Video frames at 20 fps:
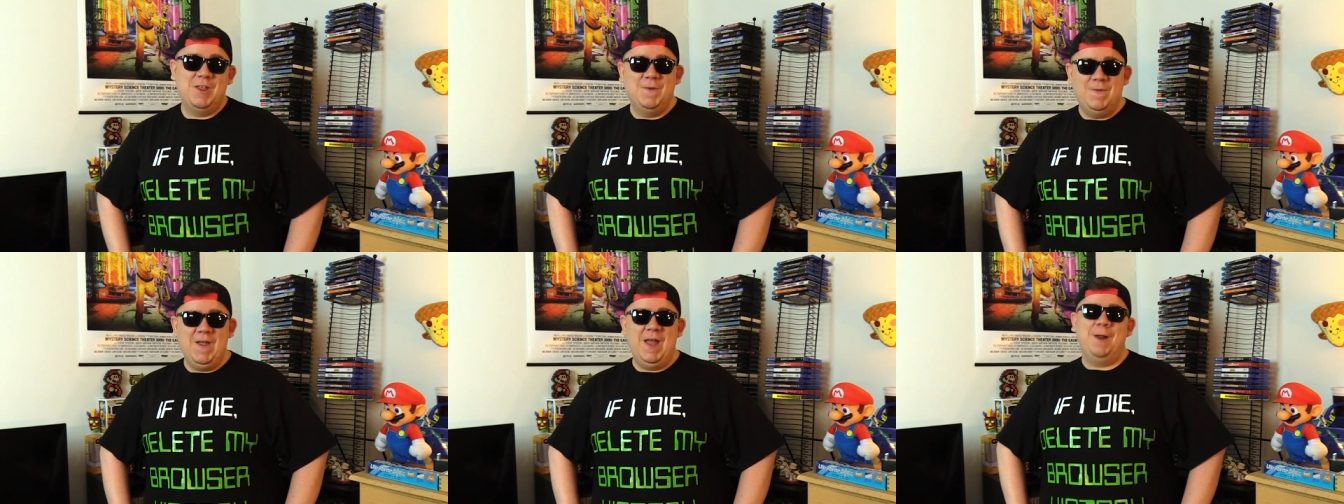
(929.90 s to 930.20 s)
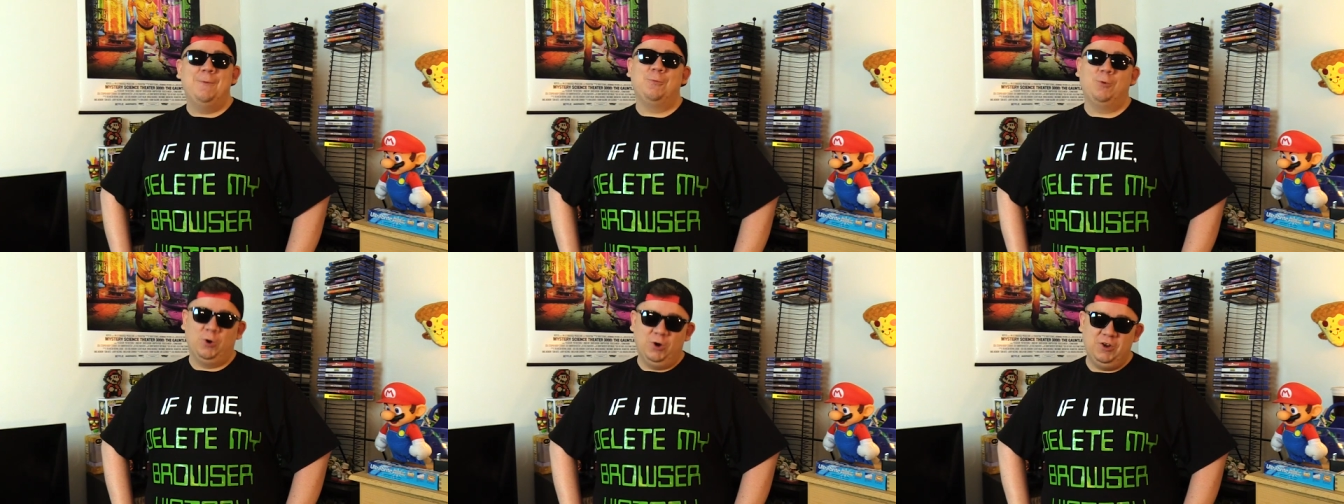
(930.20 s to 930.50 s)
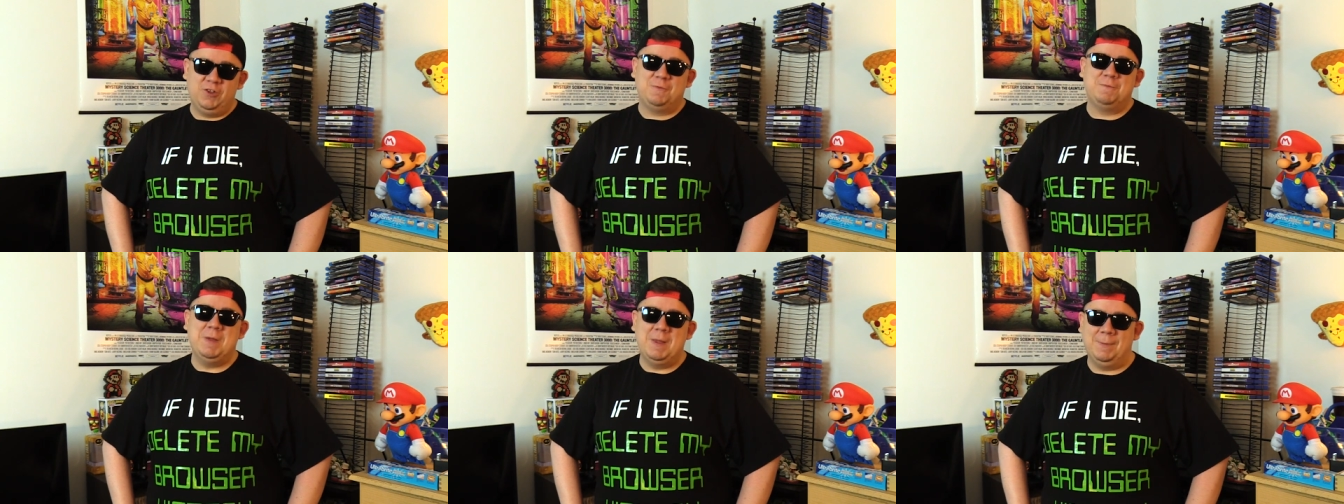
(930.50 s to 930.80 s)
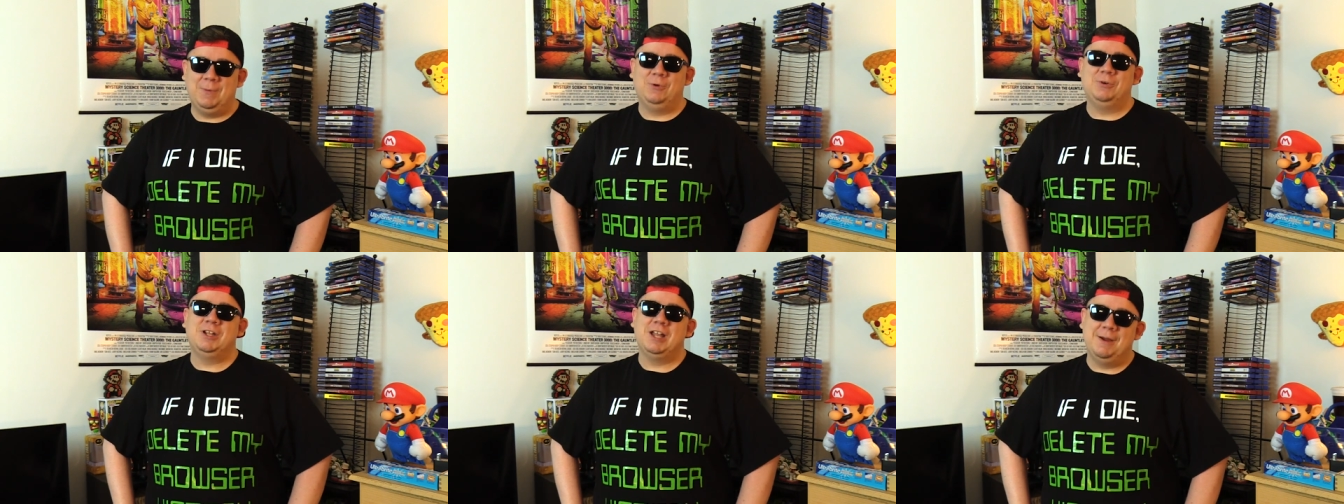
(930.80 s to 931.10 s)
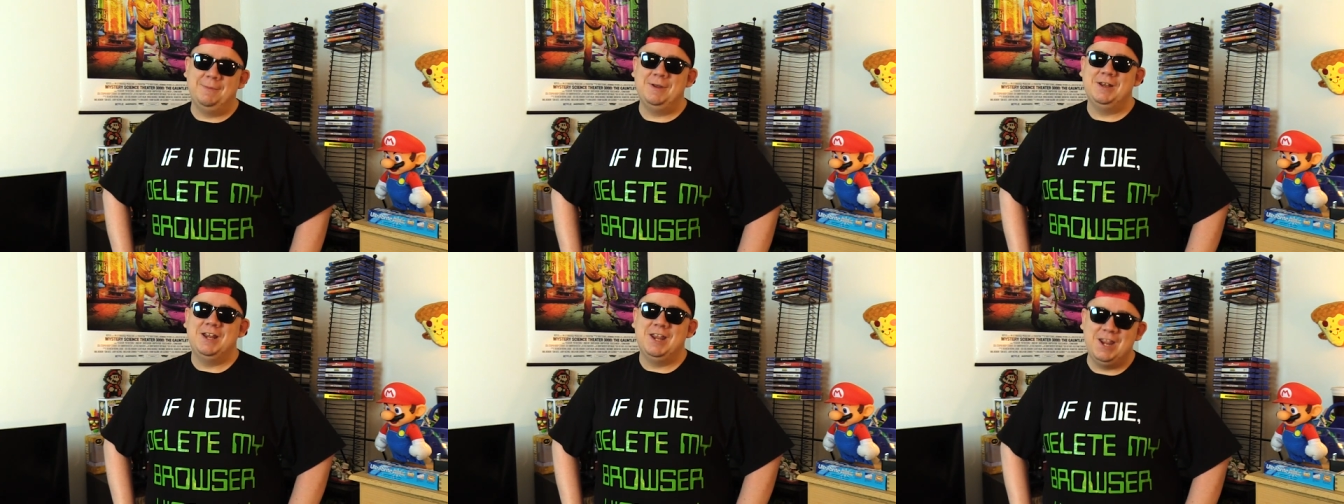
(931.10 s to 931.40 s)
You've had worse people
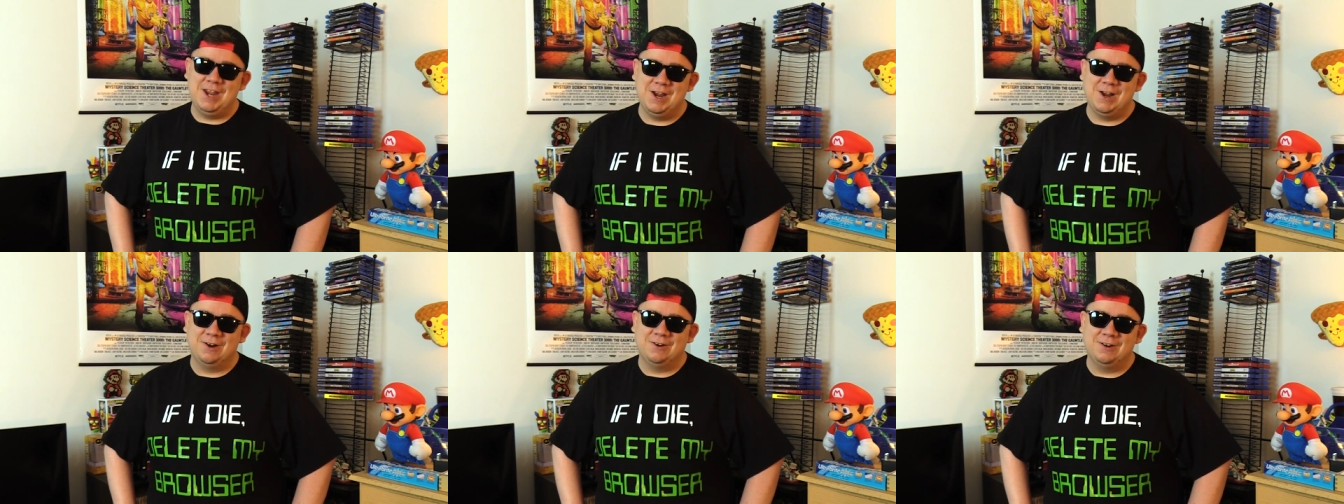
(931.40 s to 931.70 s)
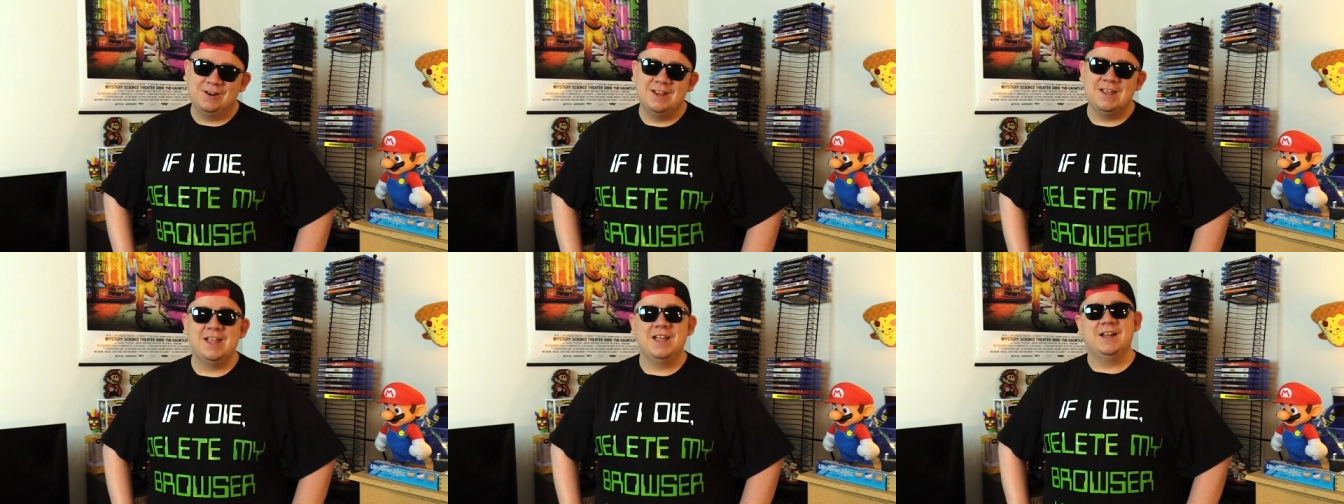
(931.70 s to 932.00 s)
come in here.